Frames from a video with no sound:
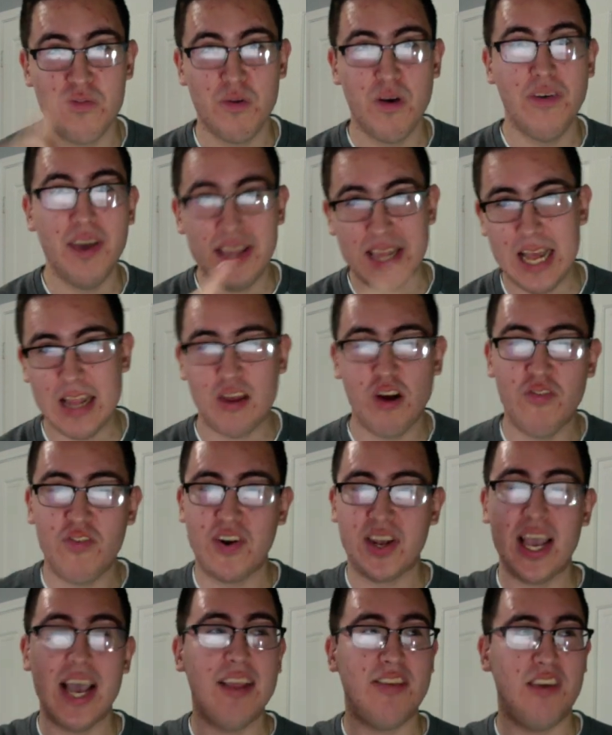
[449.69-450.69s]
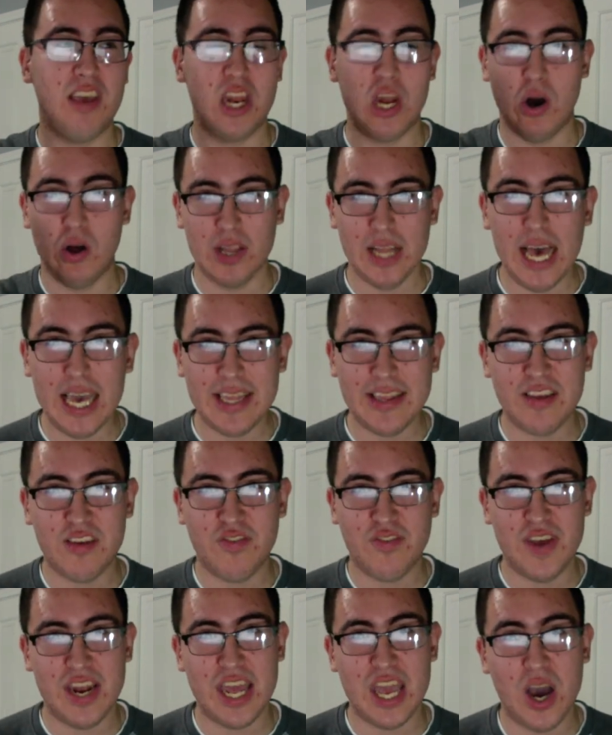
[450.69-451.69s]
Movie, then don't forget to, you know, like this
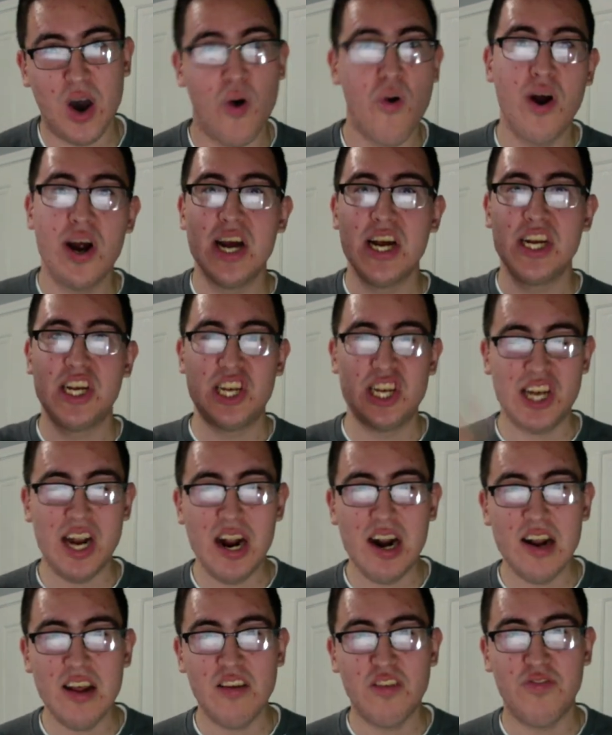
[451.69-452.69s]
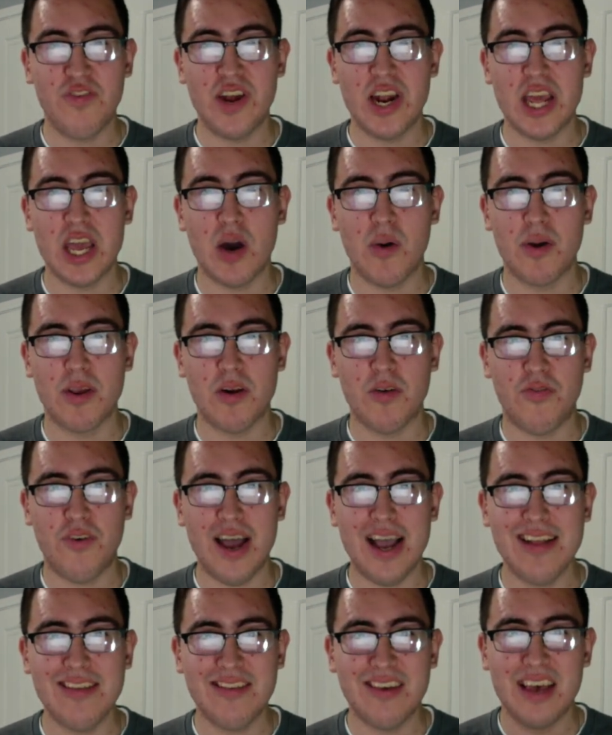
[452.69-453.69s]
video, share this video with your
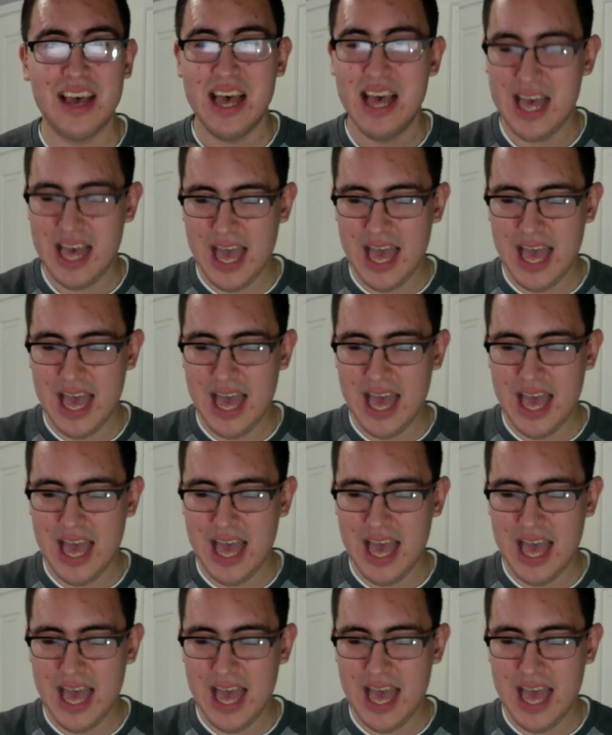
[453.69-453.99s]
friends,